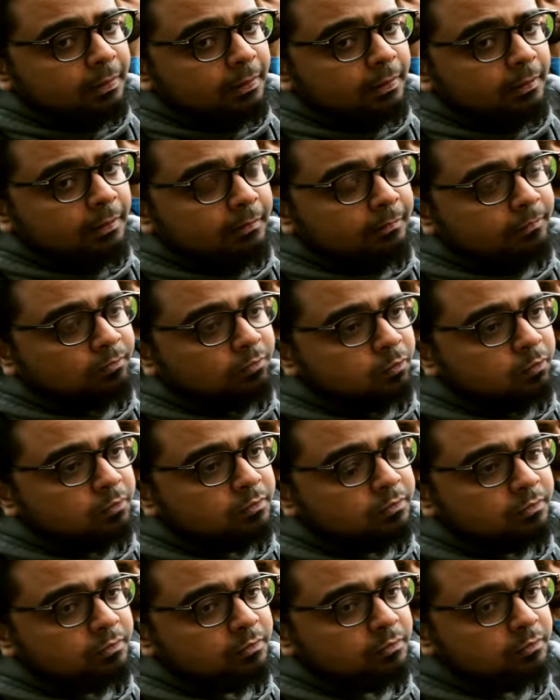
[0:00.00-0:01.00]

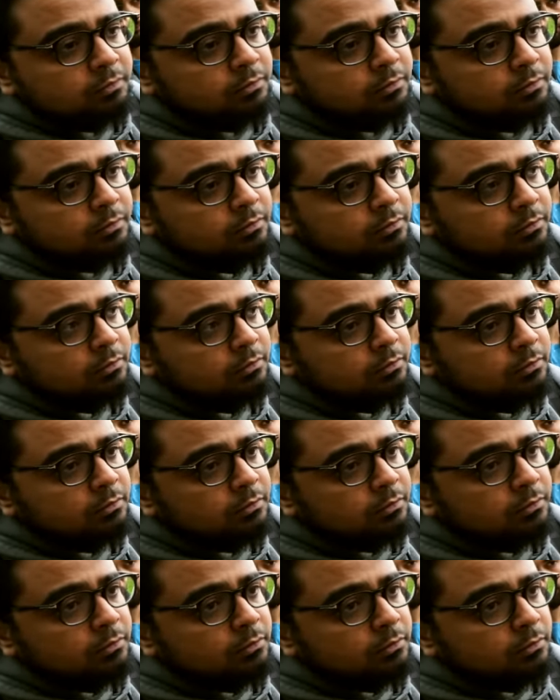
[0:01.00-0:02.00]

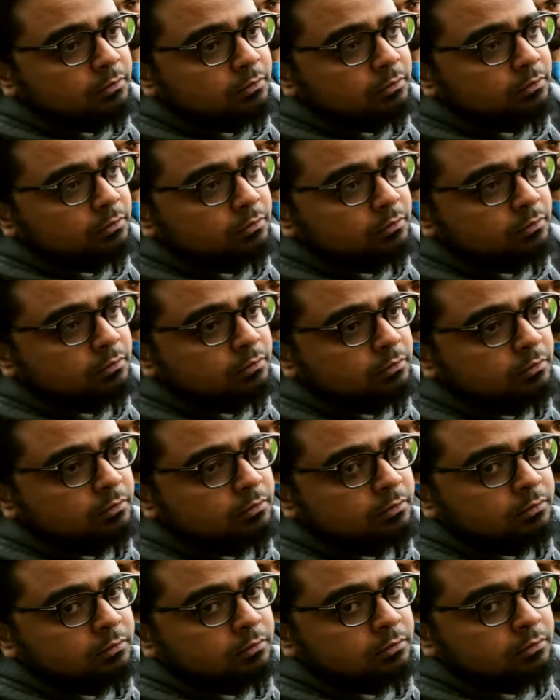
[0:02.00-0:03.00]

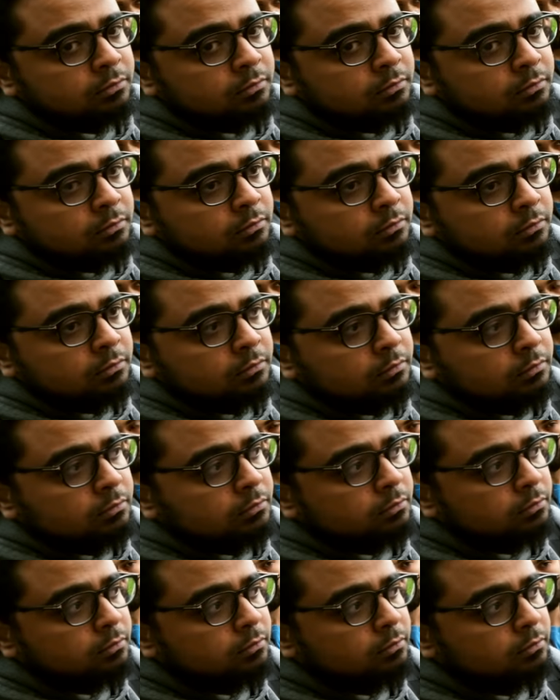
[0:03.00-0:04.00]

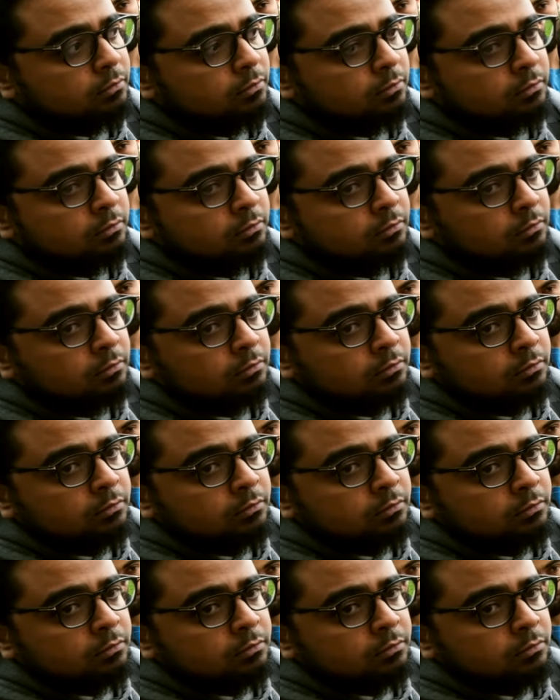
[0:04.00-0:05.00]

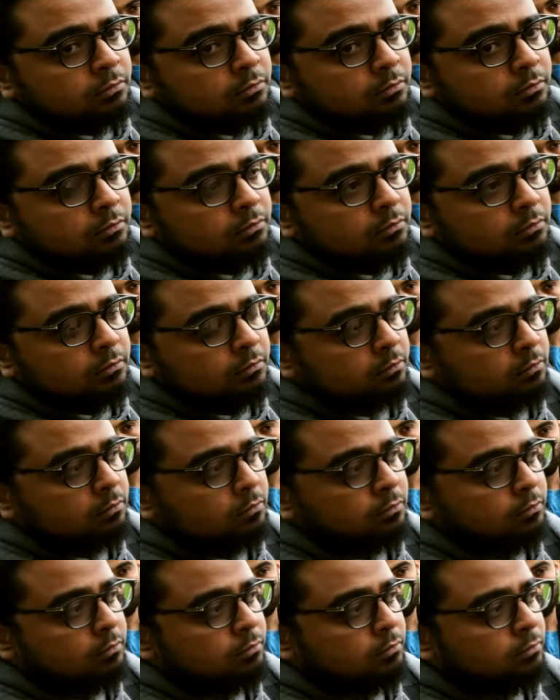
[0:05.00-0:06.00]

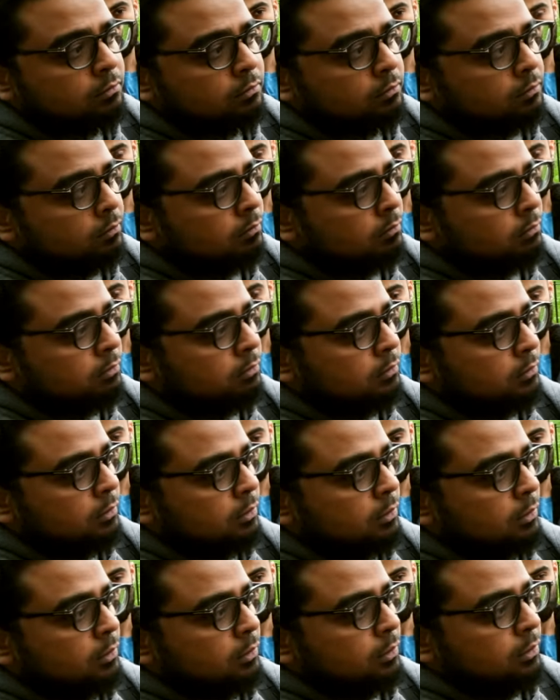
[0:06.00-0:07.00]

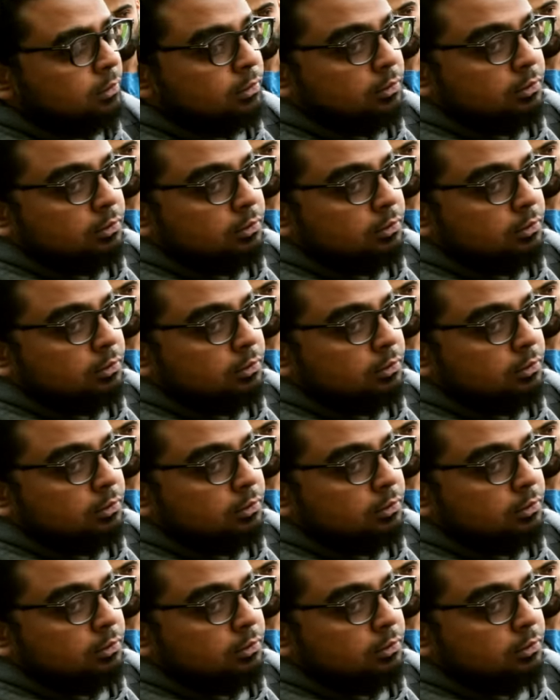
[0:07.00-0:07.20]
[no speech]